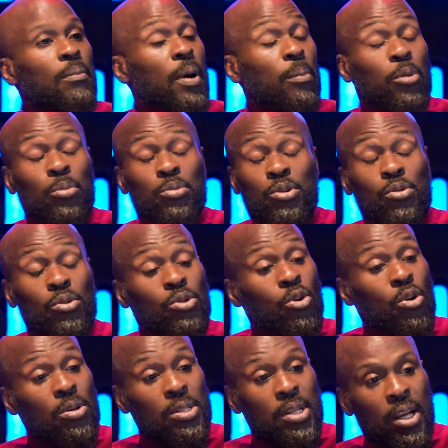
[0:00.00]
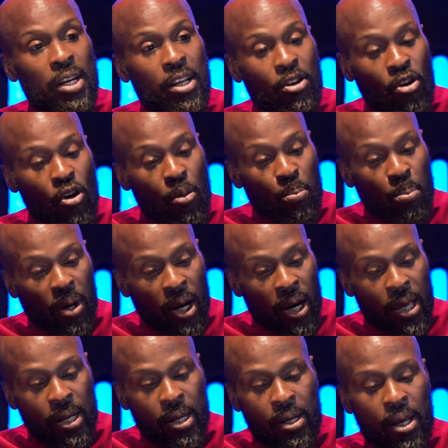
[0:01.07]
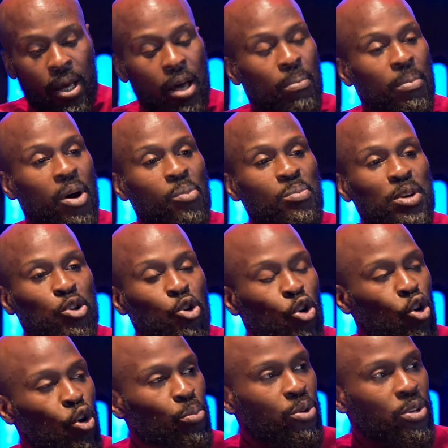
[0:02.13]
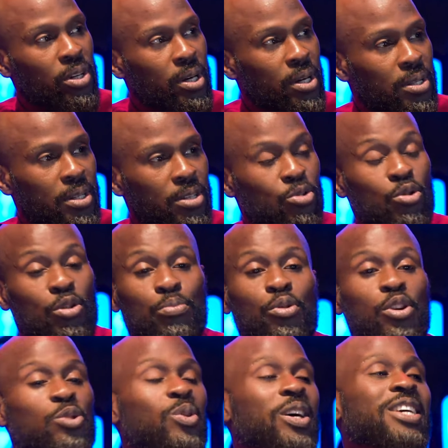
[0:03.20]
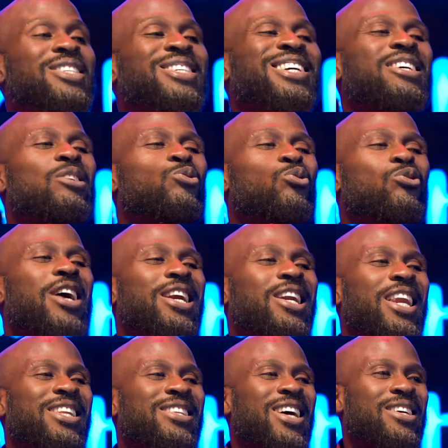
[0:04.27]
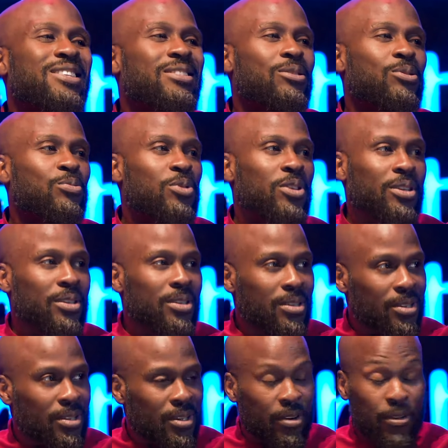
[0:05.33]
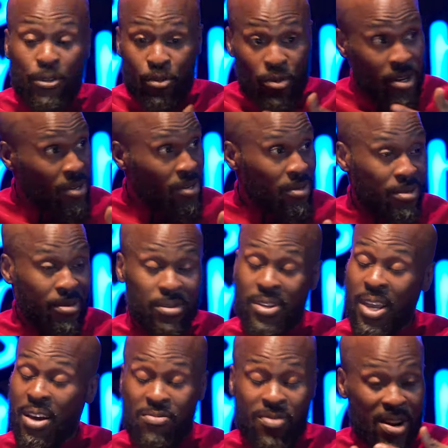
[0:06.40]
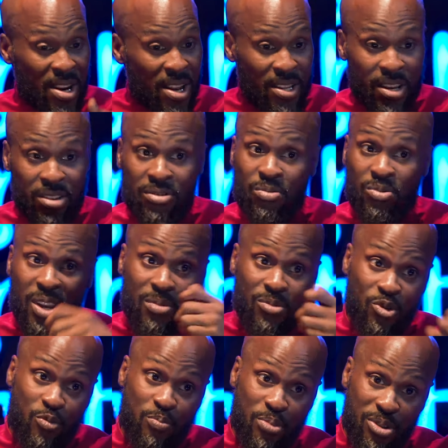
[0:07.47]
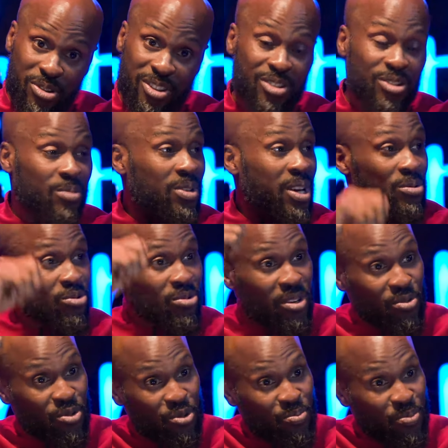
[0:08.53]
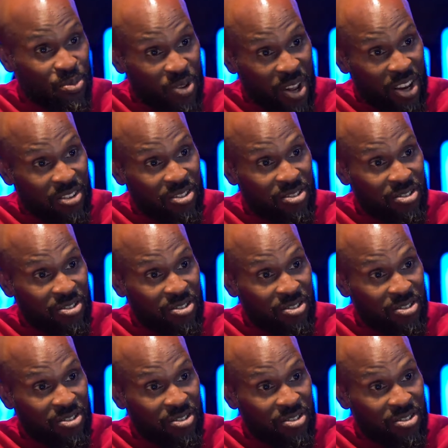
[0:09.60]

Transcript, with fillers: my popsy was constantly complaining about me not communicating to the point where he started to write letters. For real, he started to write letters. Sometimes you post it, sometimes you give it to people.